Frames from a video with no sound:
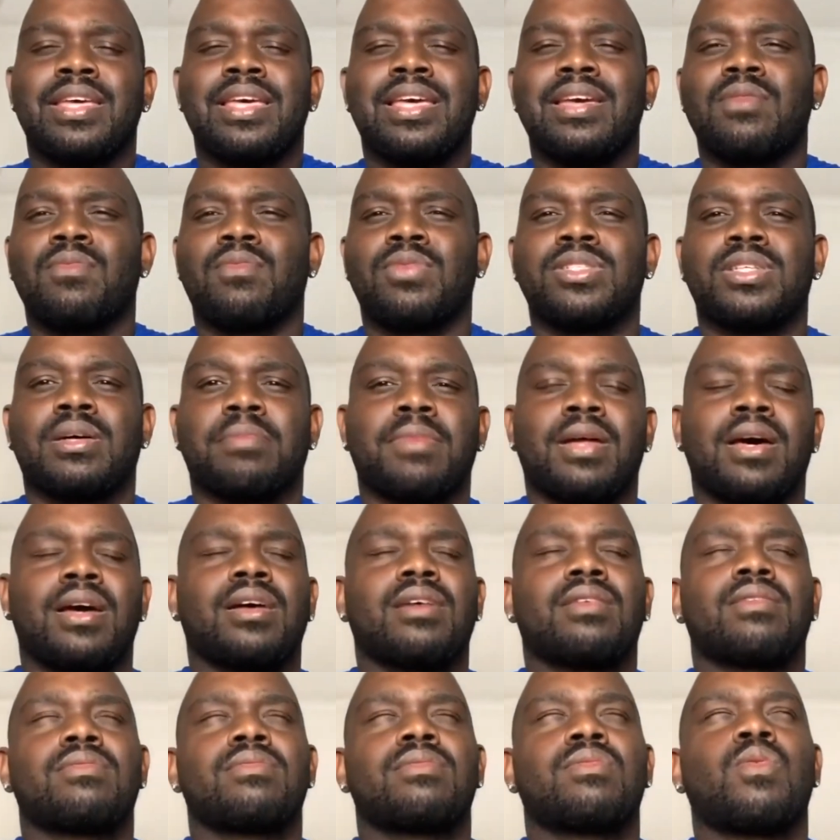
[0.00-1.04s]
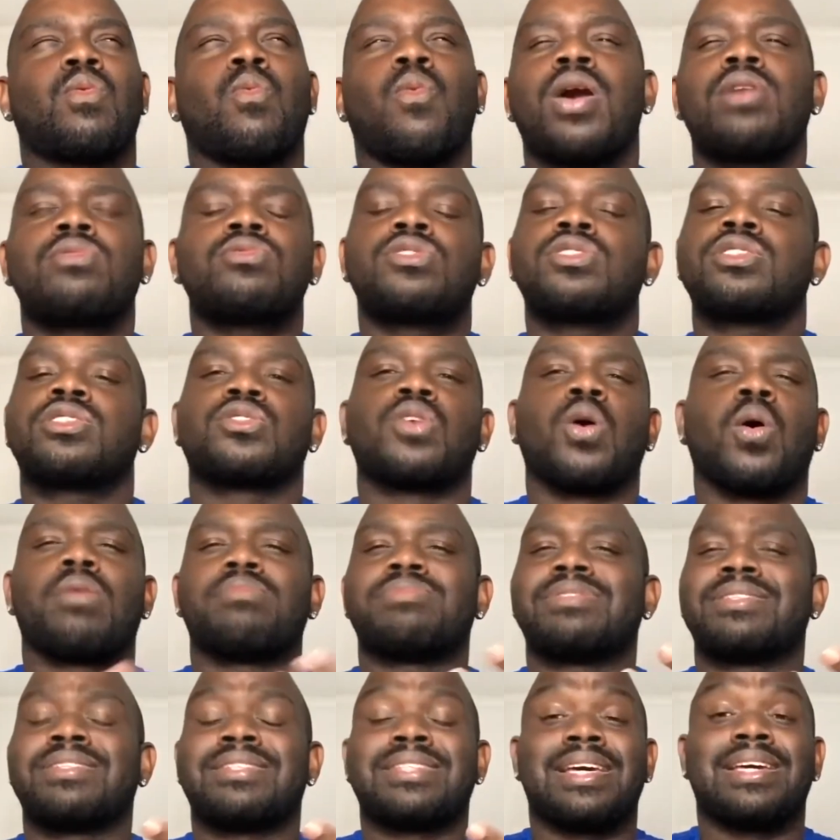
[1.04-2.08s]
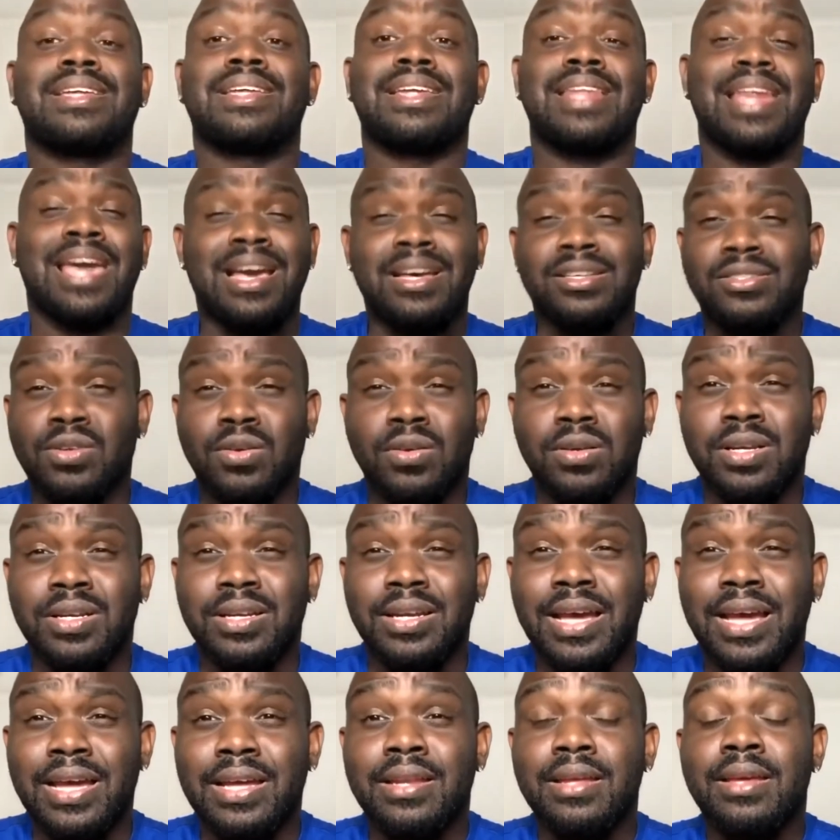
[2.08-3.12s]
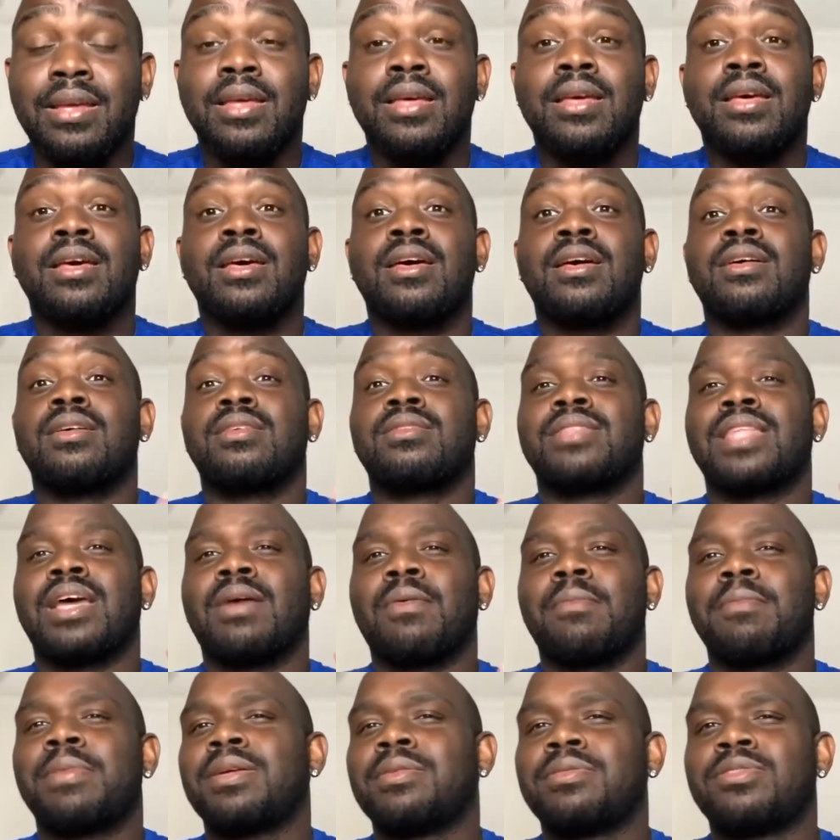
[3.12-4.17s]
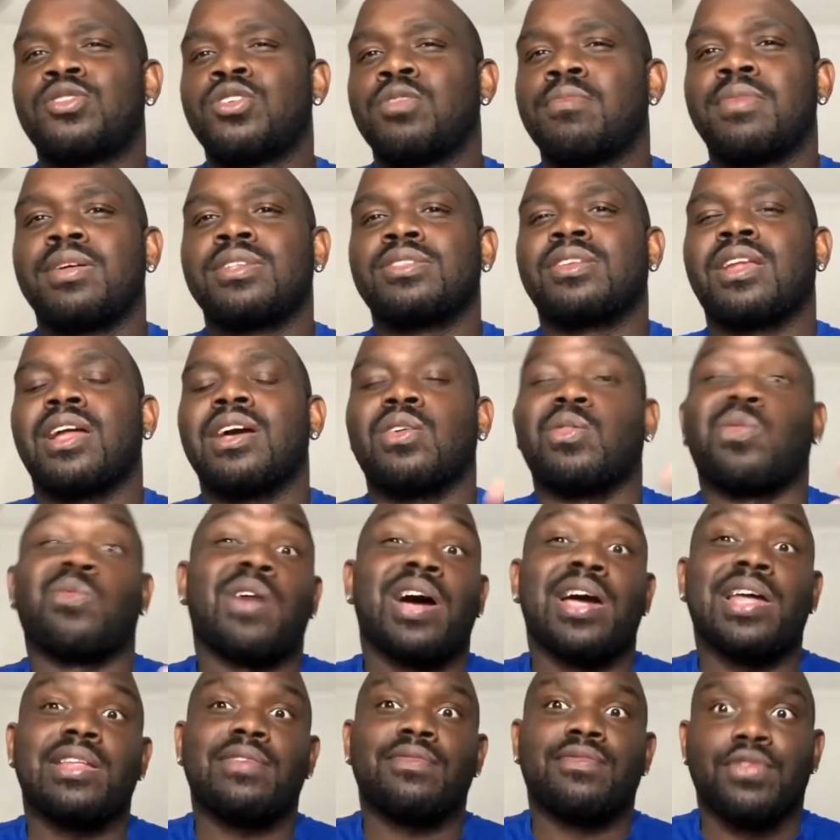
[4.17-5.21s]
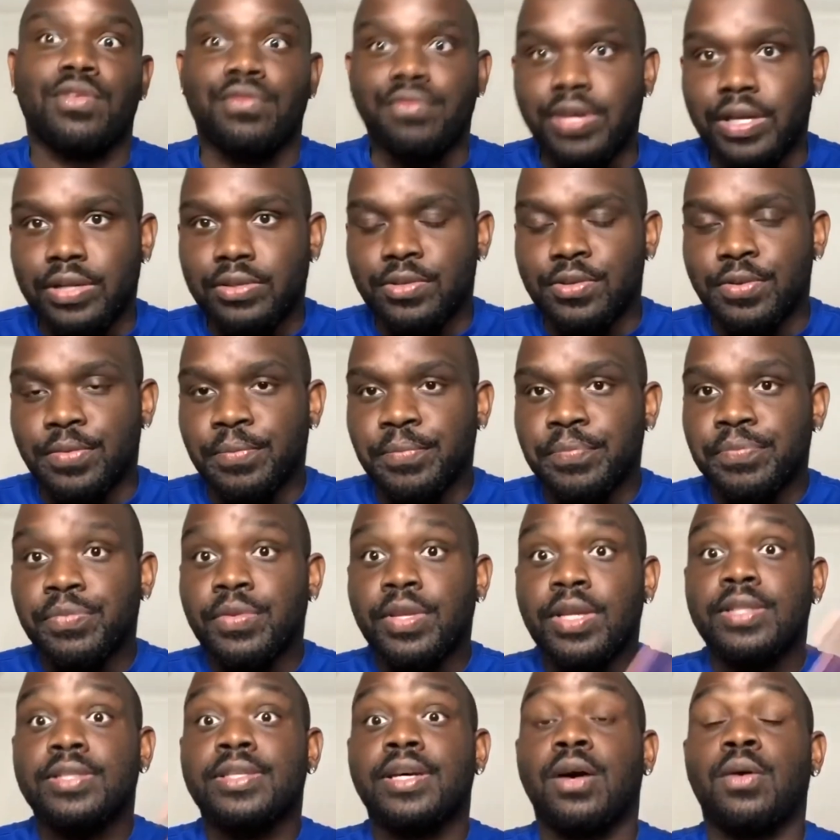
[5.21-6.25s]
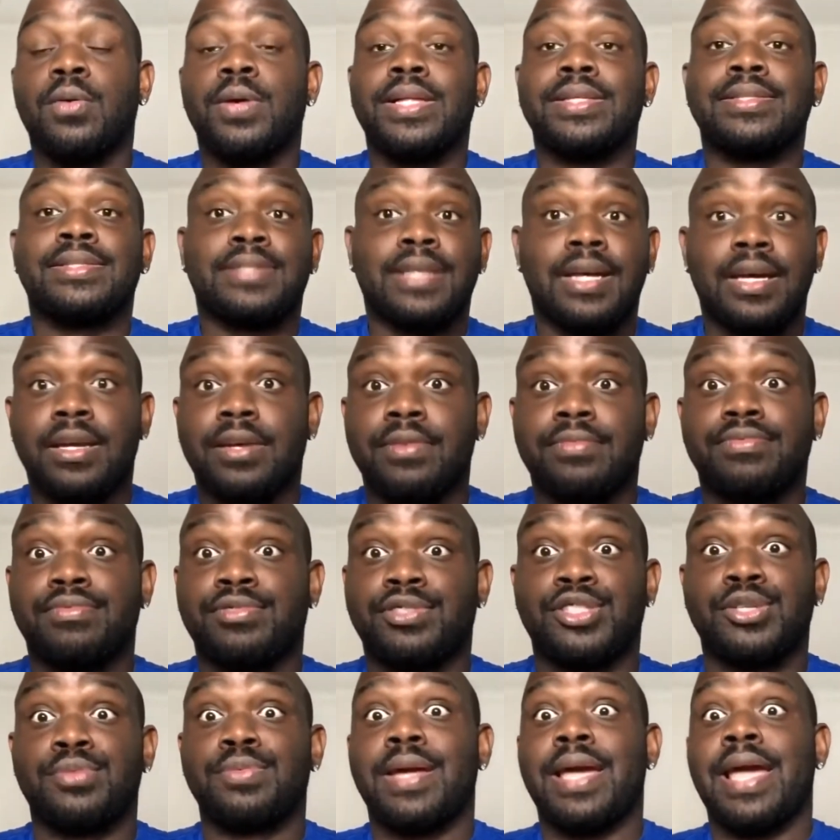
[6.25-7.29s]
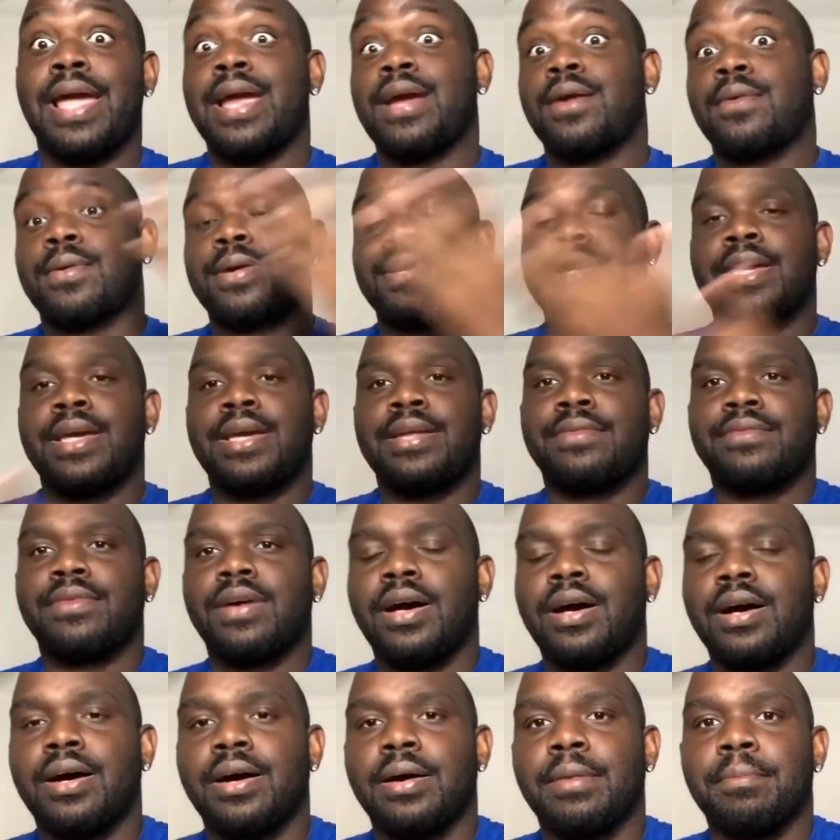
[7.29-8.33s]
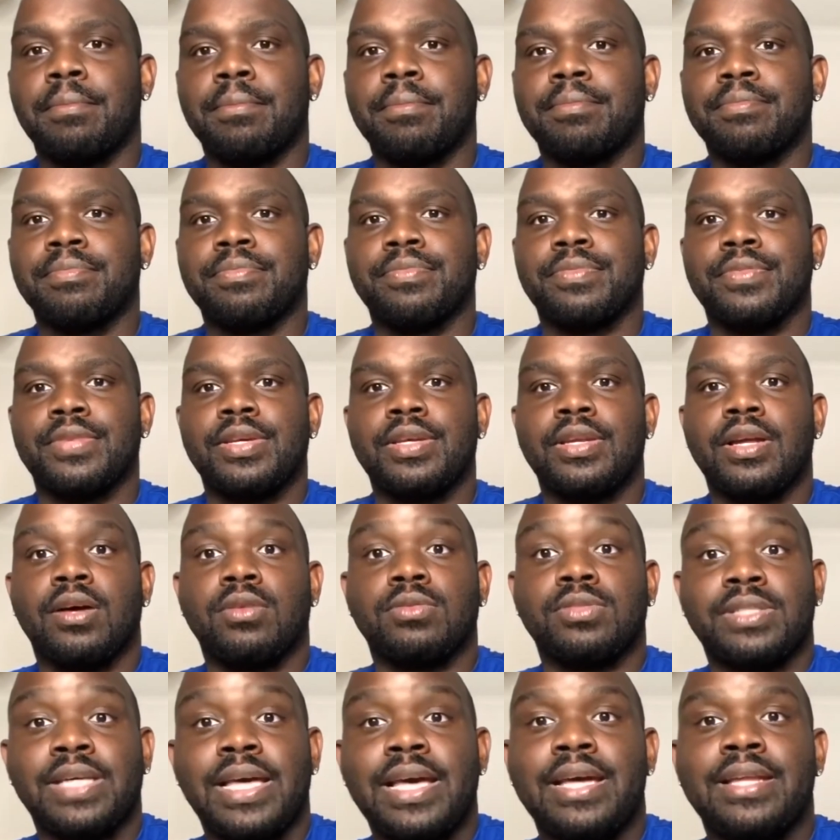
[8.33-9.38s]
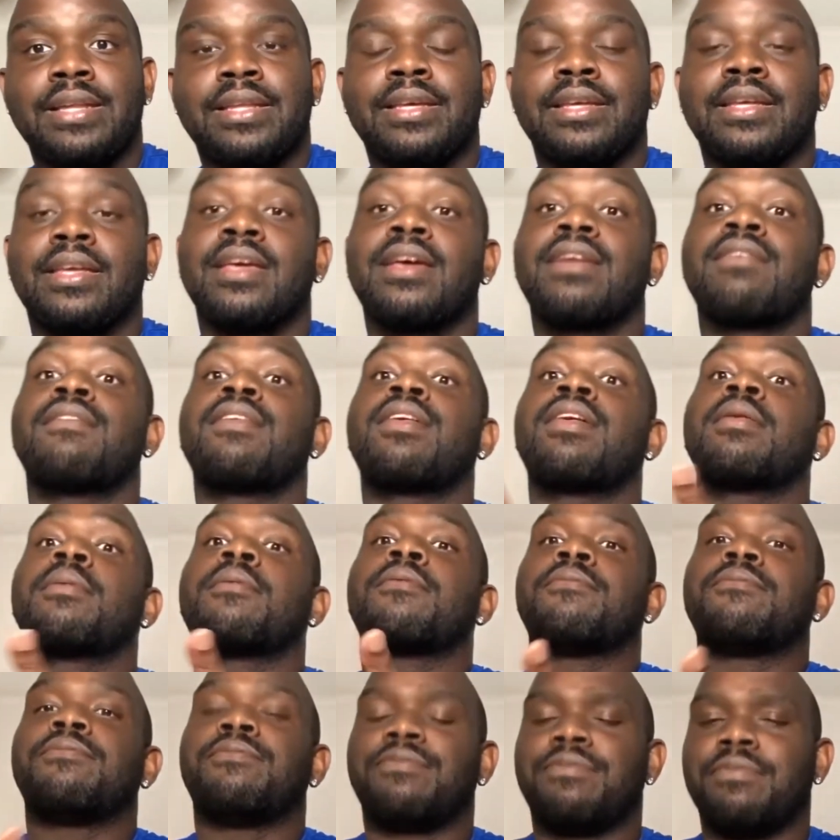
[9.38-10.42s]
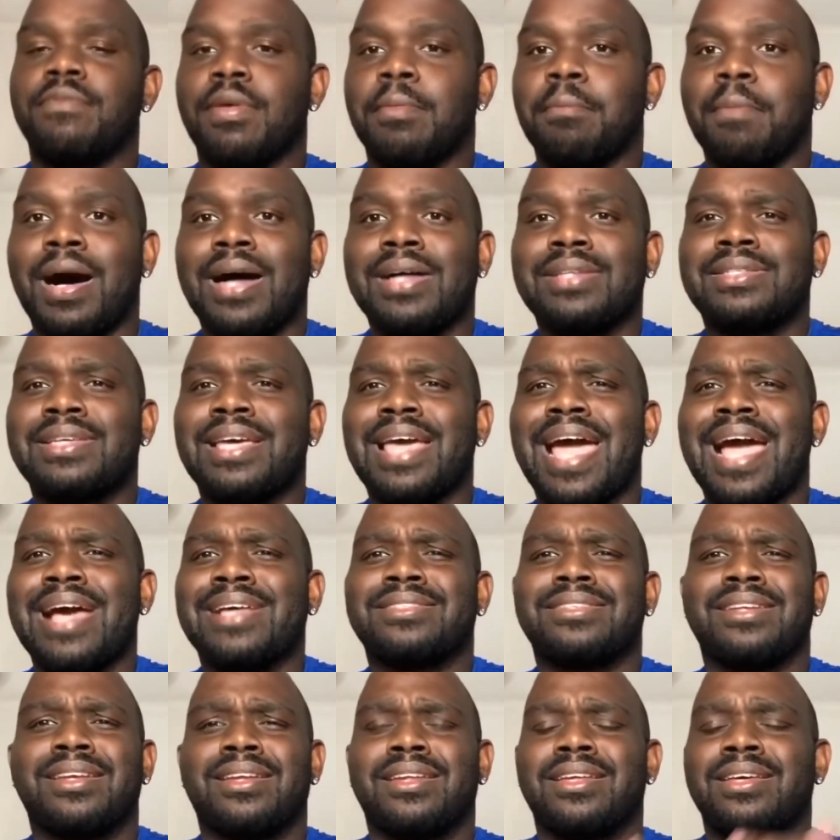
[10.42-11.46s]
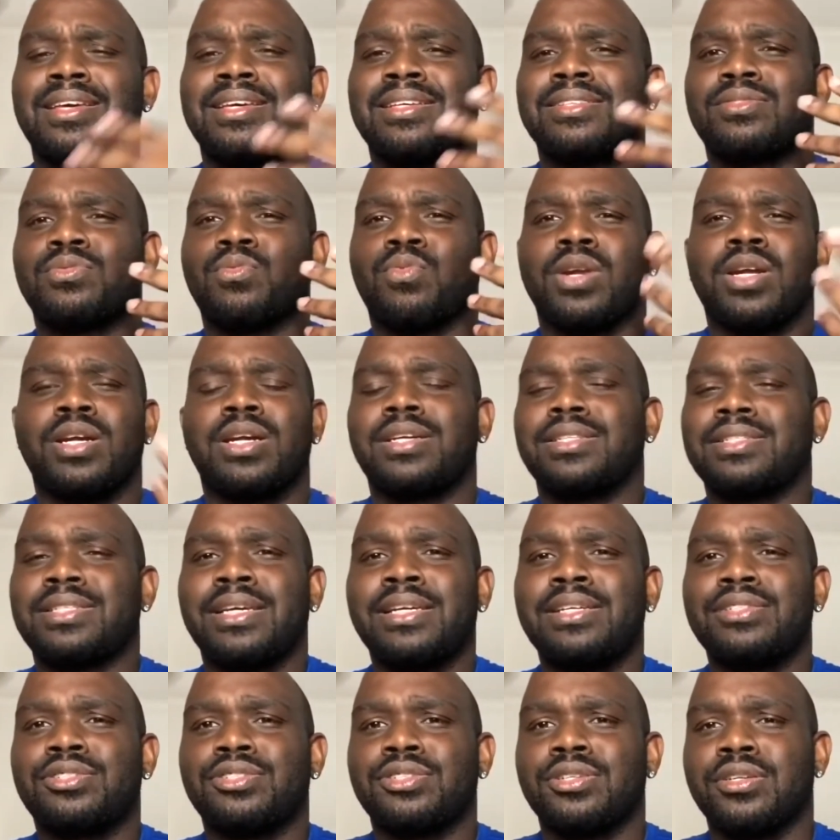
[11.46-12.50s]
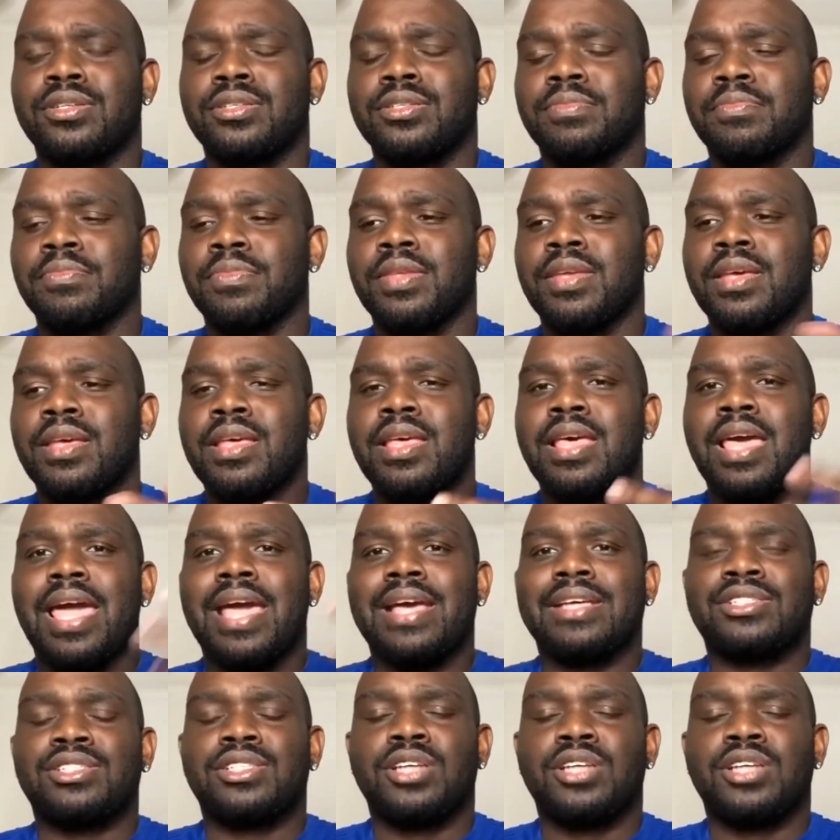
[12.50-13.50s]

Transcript: which I'm like, why don't you just go up to Sandy and ask her on a date? That would be too much like right for Victor. So instead of shooting the arrow and hitting, Sandy, Monty accidentally hits one of their teachers, and she